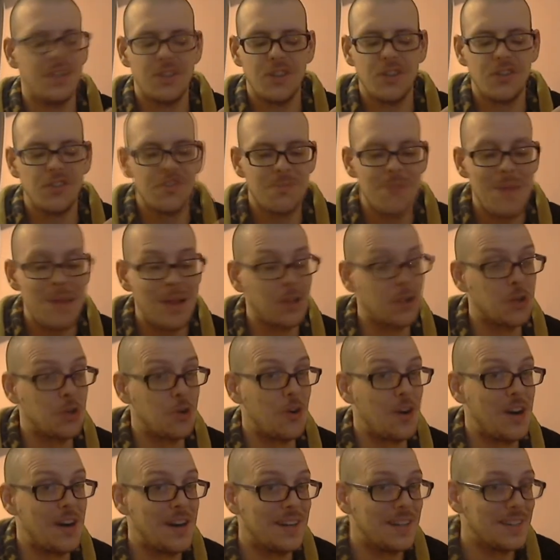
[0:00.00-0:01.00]
It doesn't smell
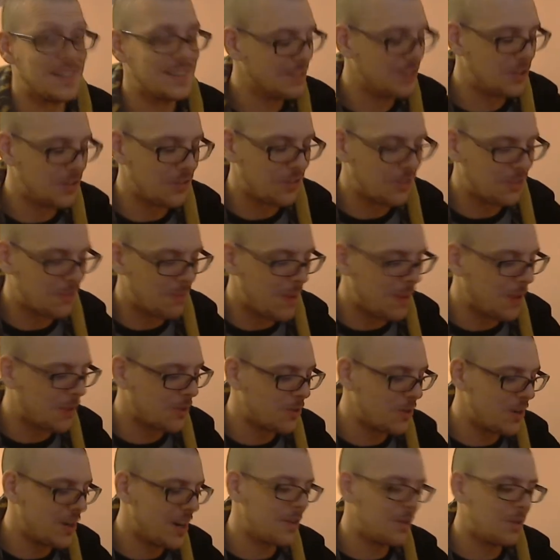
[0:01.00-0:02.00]
great. It doesn't smell
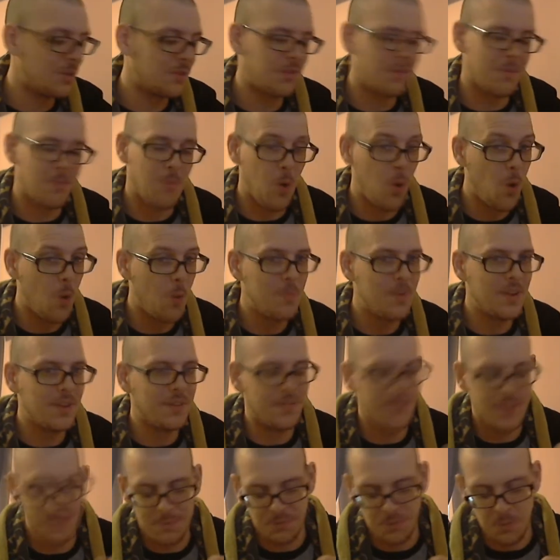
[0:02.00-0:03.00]
great at all, so I'm hoping it
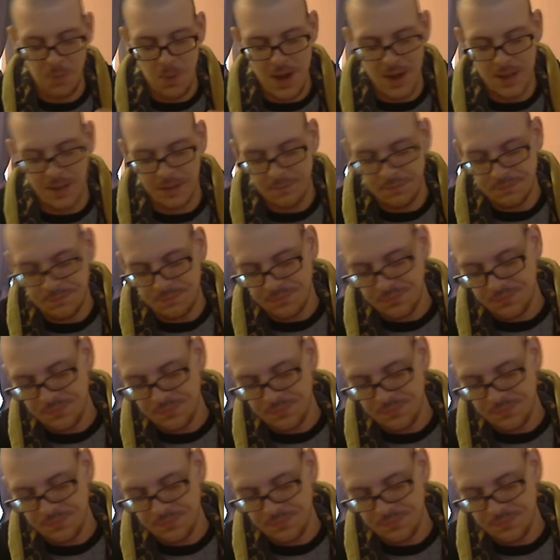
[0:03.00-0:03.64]
vapes well.